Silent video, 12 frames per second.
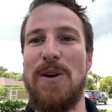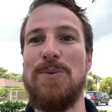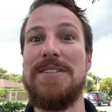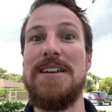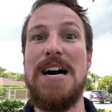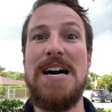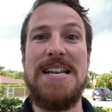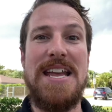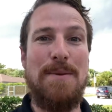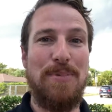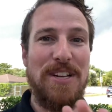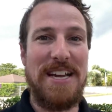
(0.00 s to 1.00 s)
I was
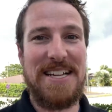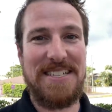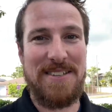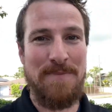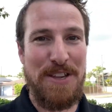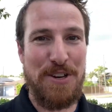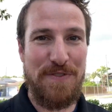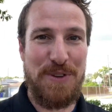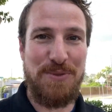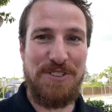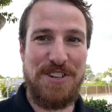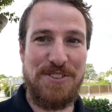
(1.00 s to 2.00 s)
unable to get some
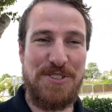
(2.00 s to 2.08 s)
interviews here,